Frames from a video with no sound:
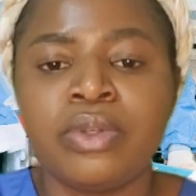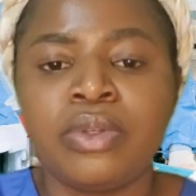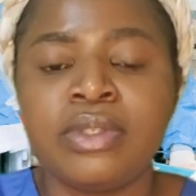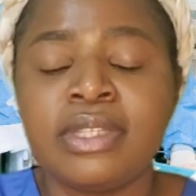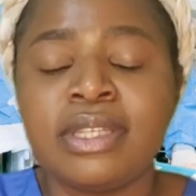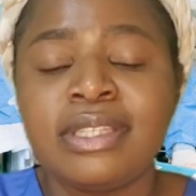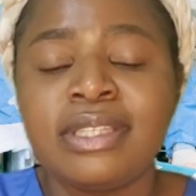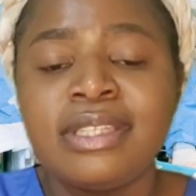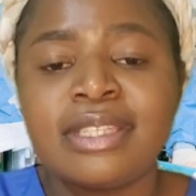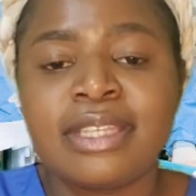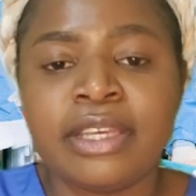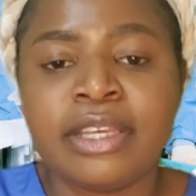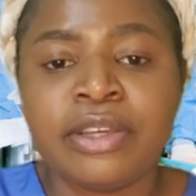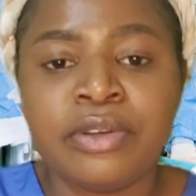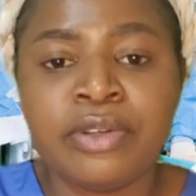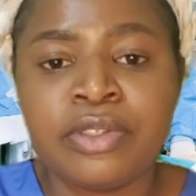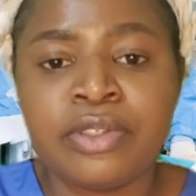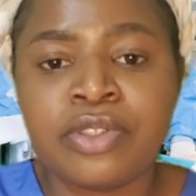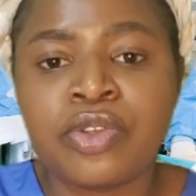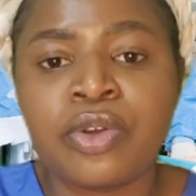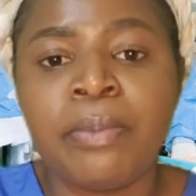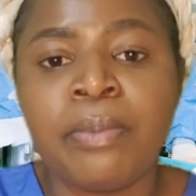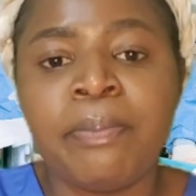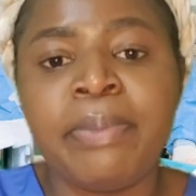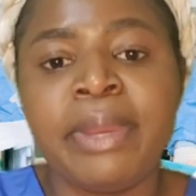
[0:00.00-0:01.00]
skills
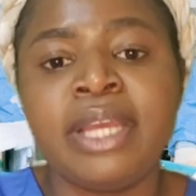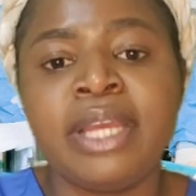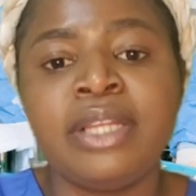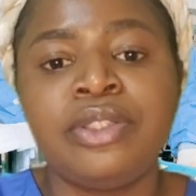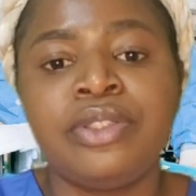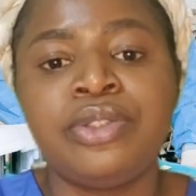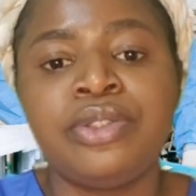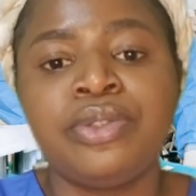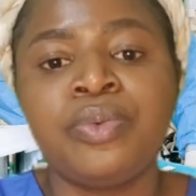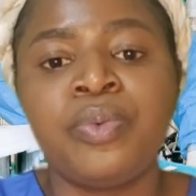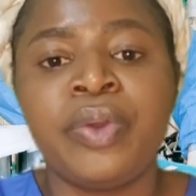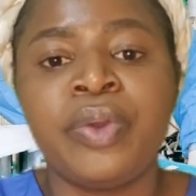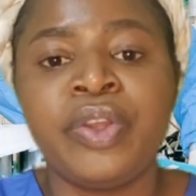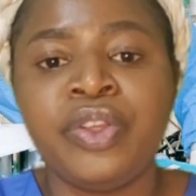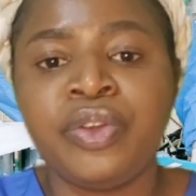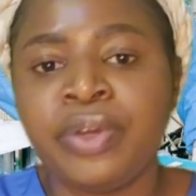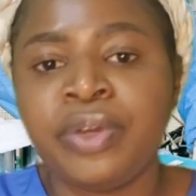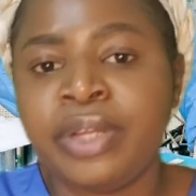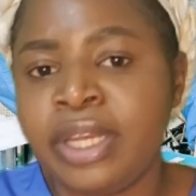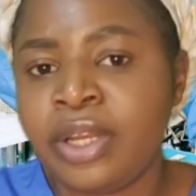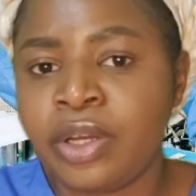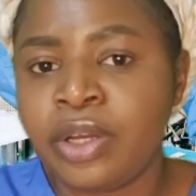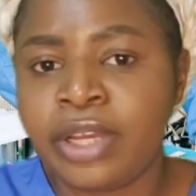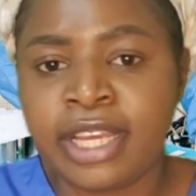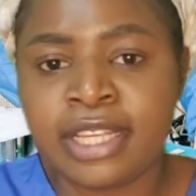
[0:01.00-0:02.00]
compared to when you're
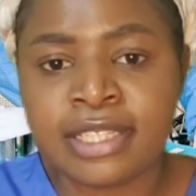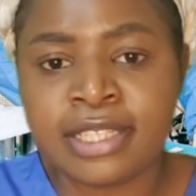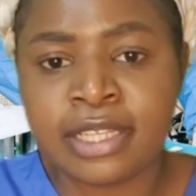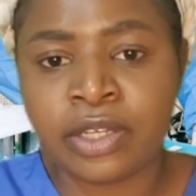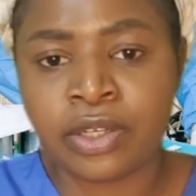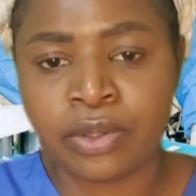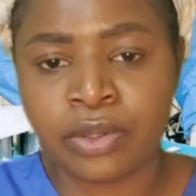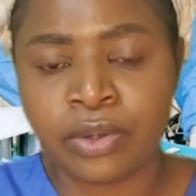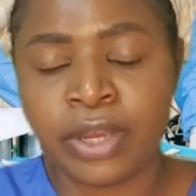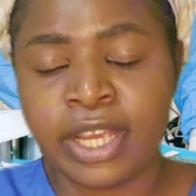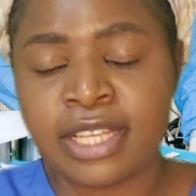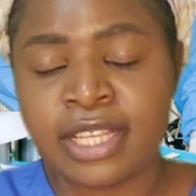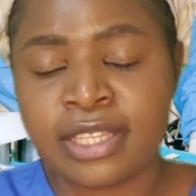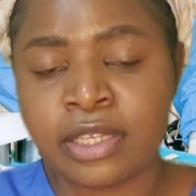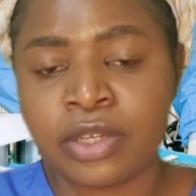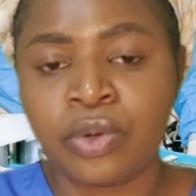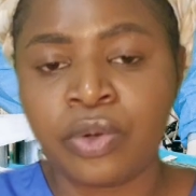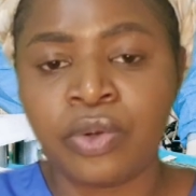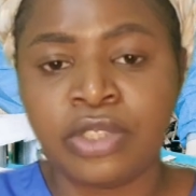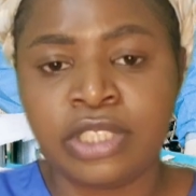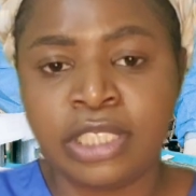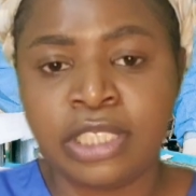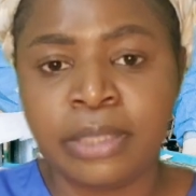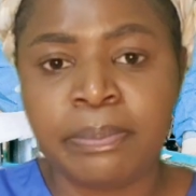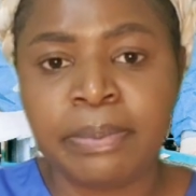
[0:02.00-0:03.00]
as an
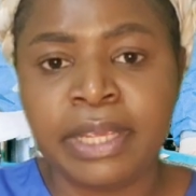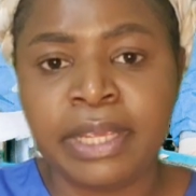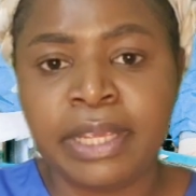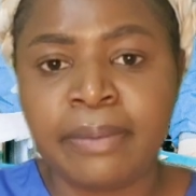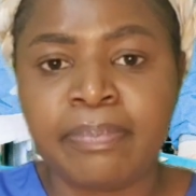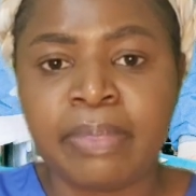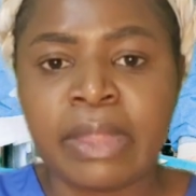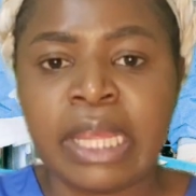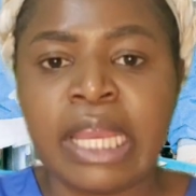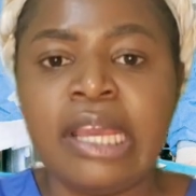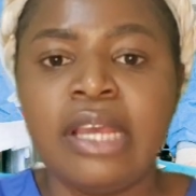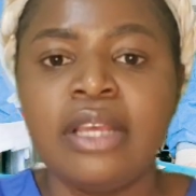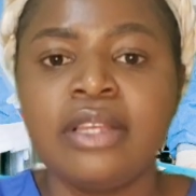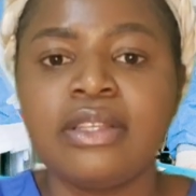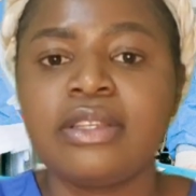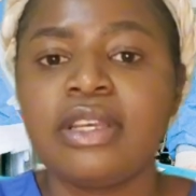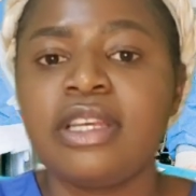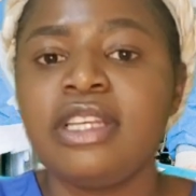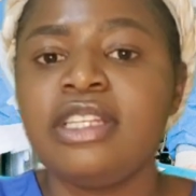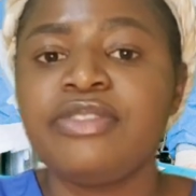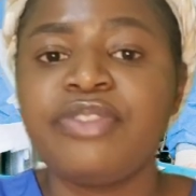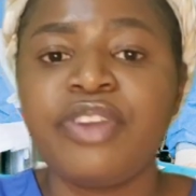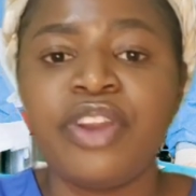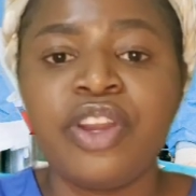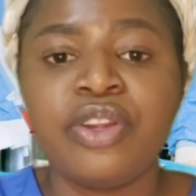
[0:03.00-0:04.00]
ODP. So
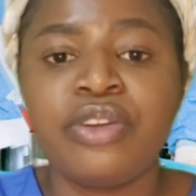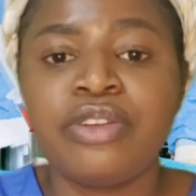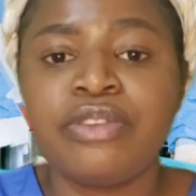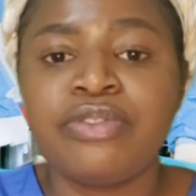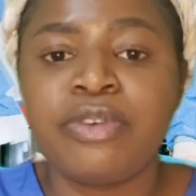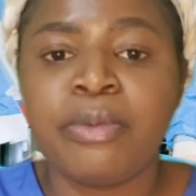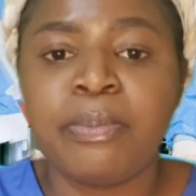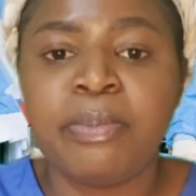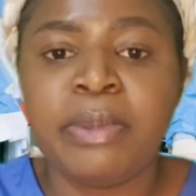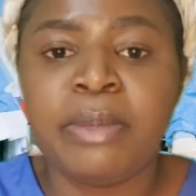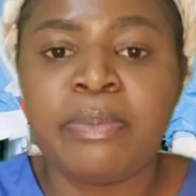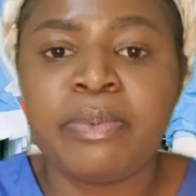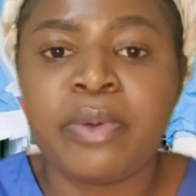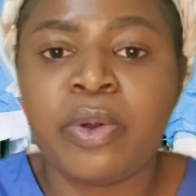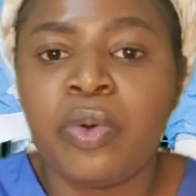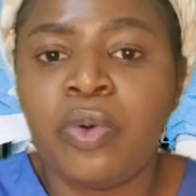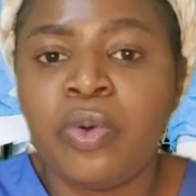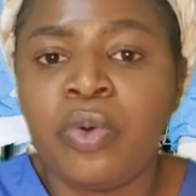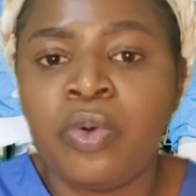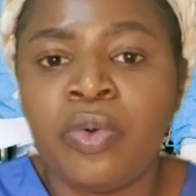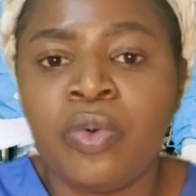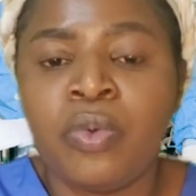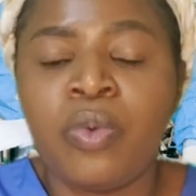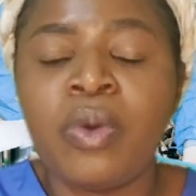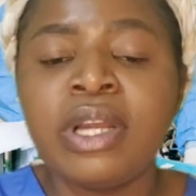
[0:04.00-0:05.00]
it's very good for people
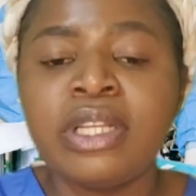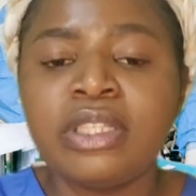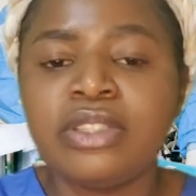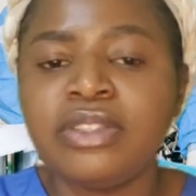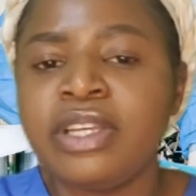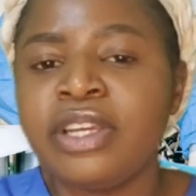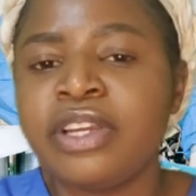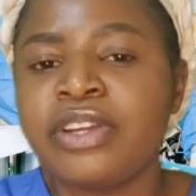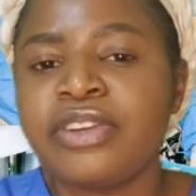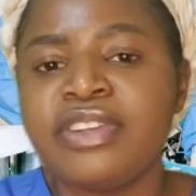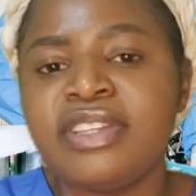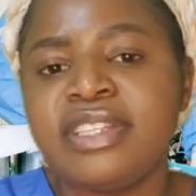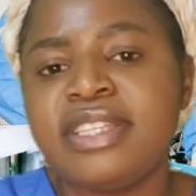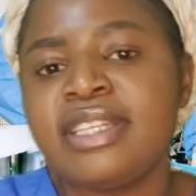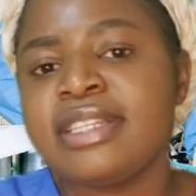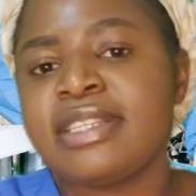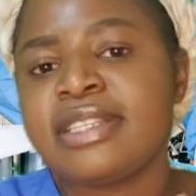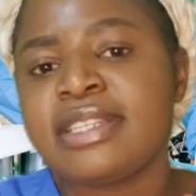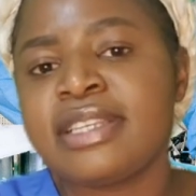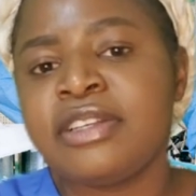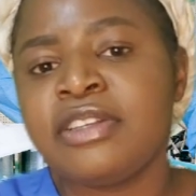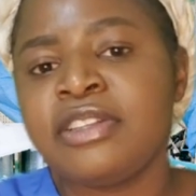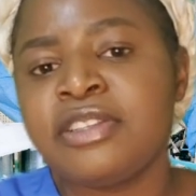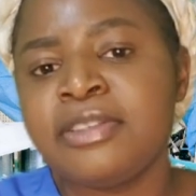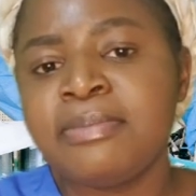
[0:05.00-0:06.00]
who want to increase their
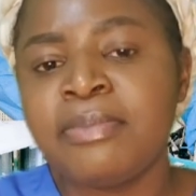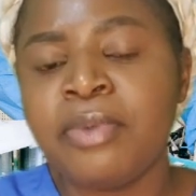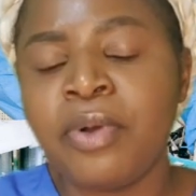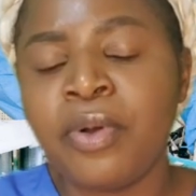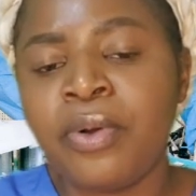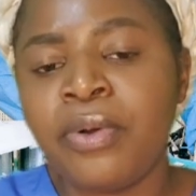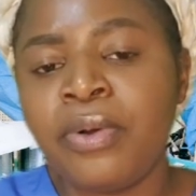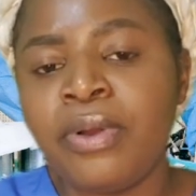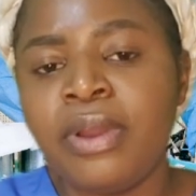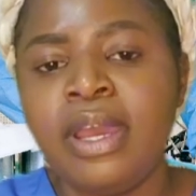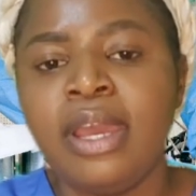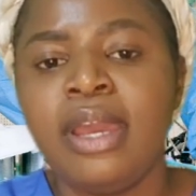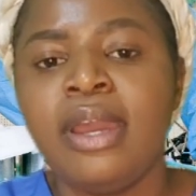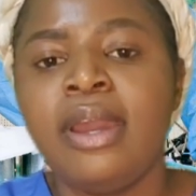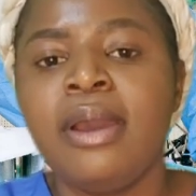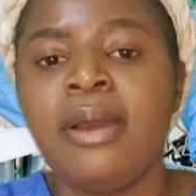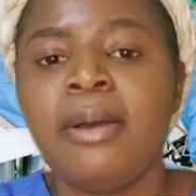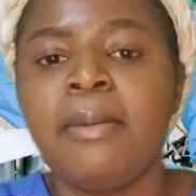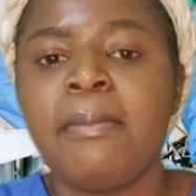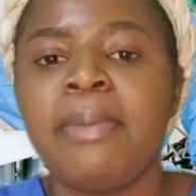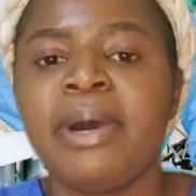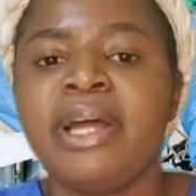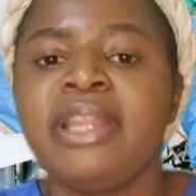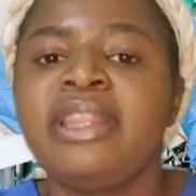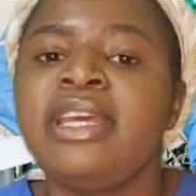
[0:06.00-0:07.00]
skills more,
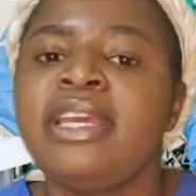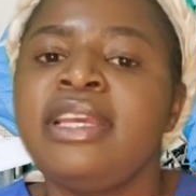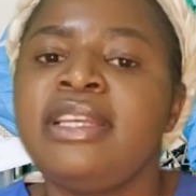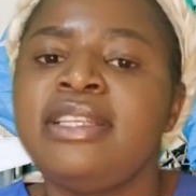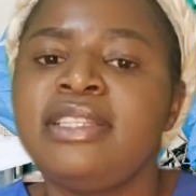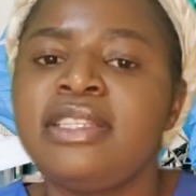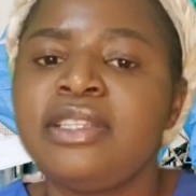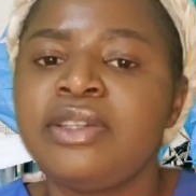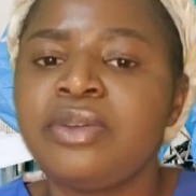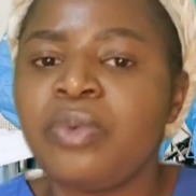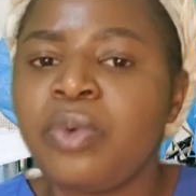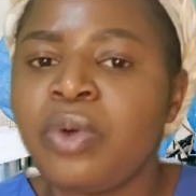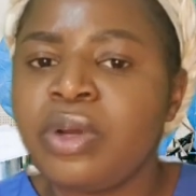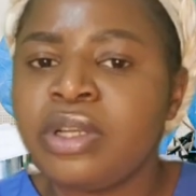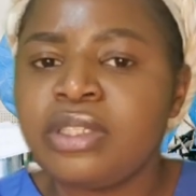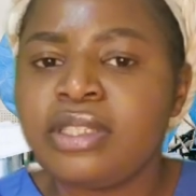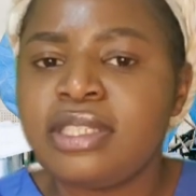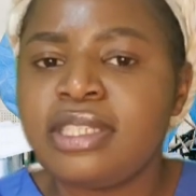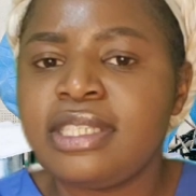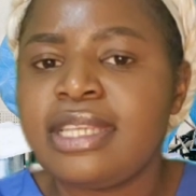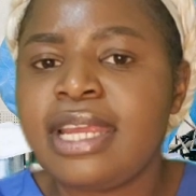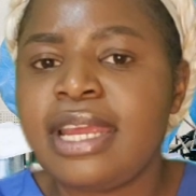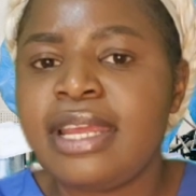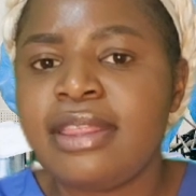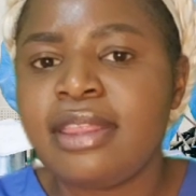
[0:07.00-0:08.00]
but they still want to
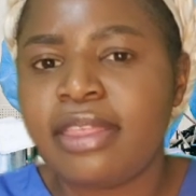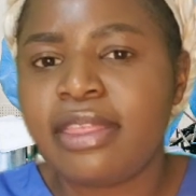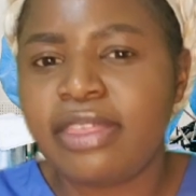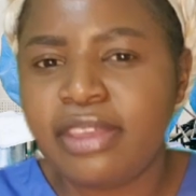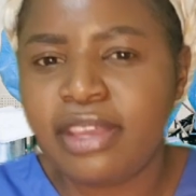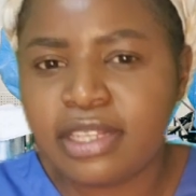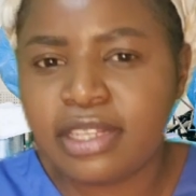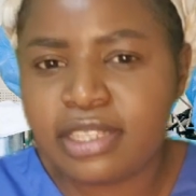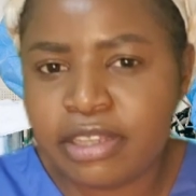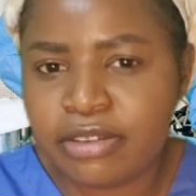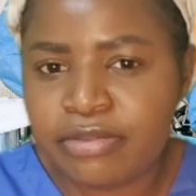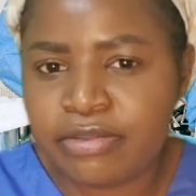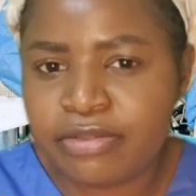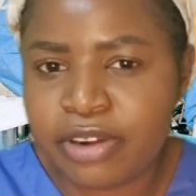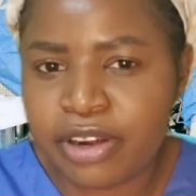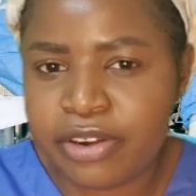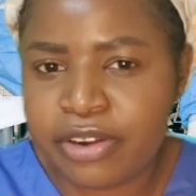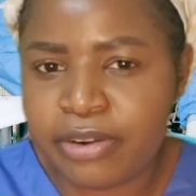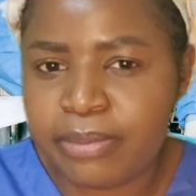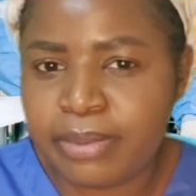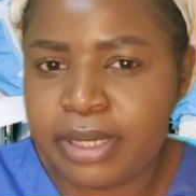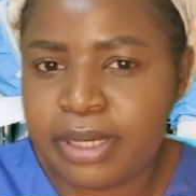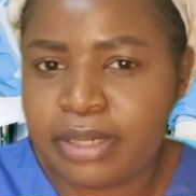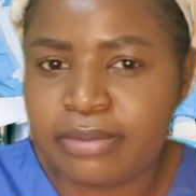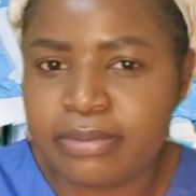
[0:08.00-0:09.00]
stay in the theater
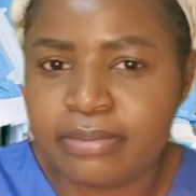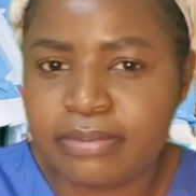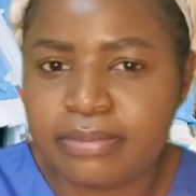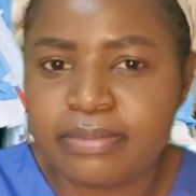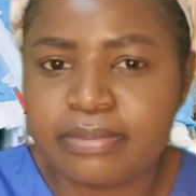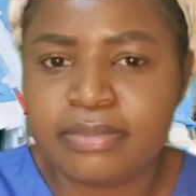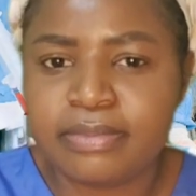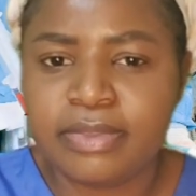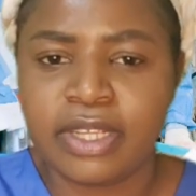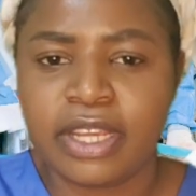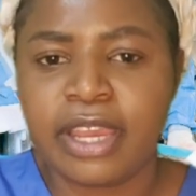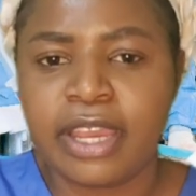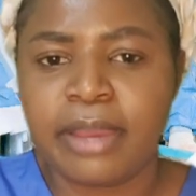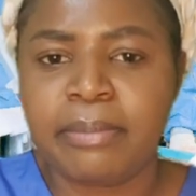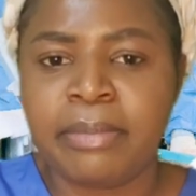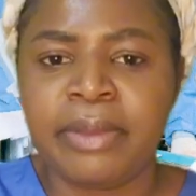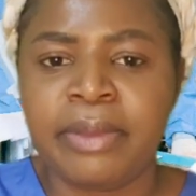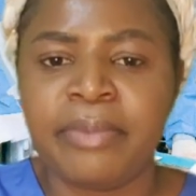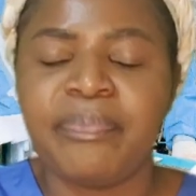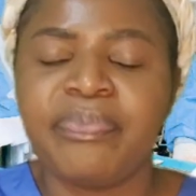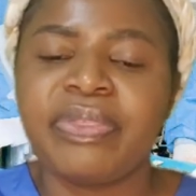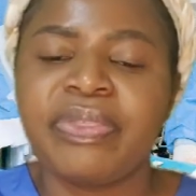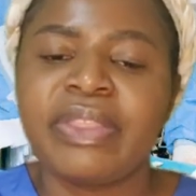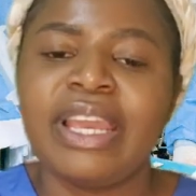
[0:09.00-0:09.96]
environment. You get me?